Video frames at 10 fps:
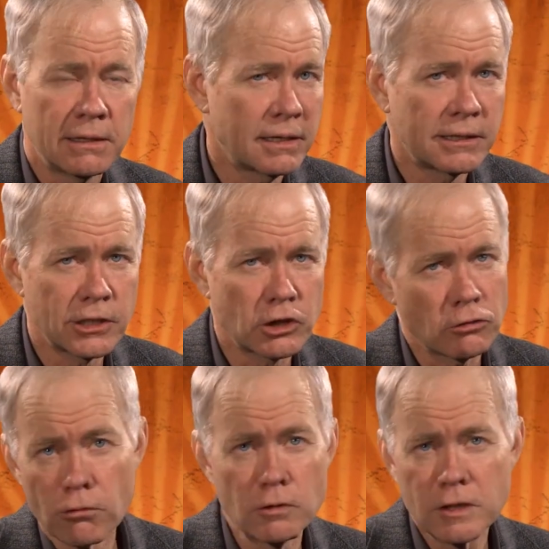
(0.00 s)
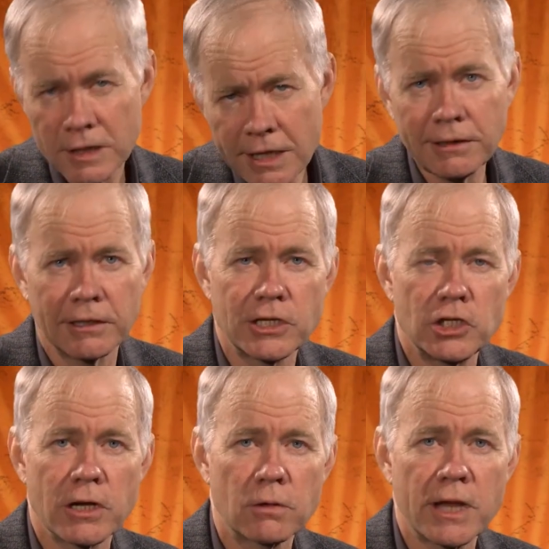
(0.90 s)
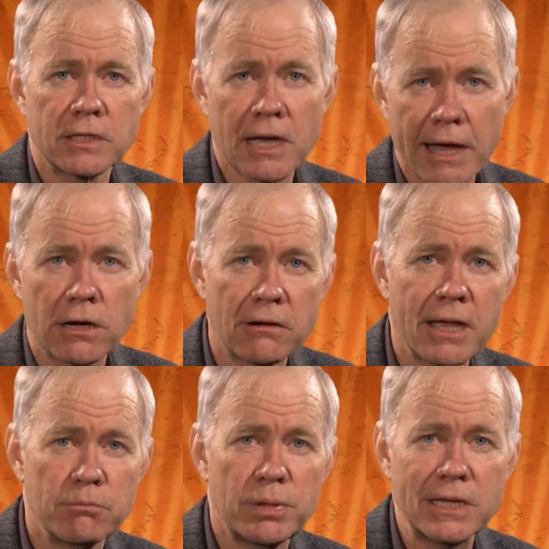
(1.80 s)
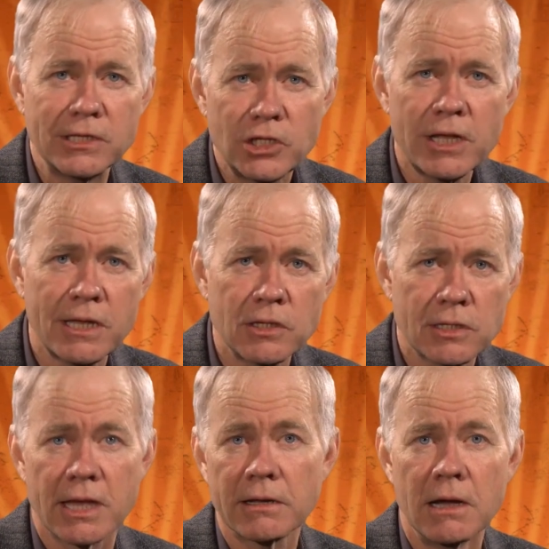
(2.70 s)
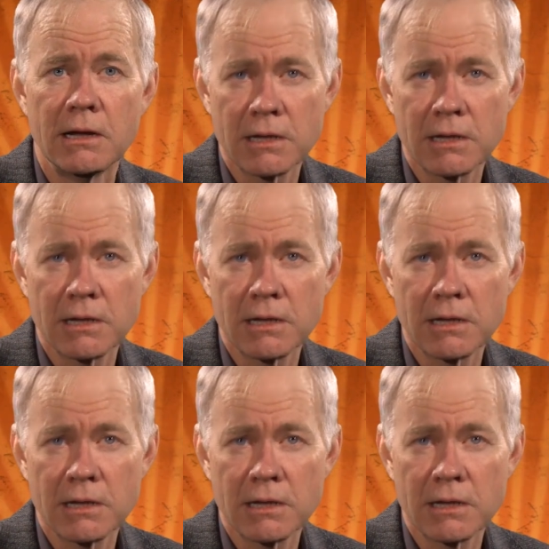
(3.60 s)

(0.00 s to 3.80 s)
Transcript: and it routinely generates higher MPGs than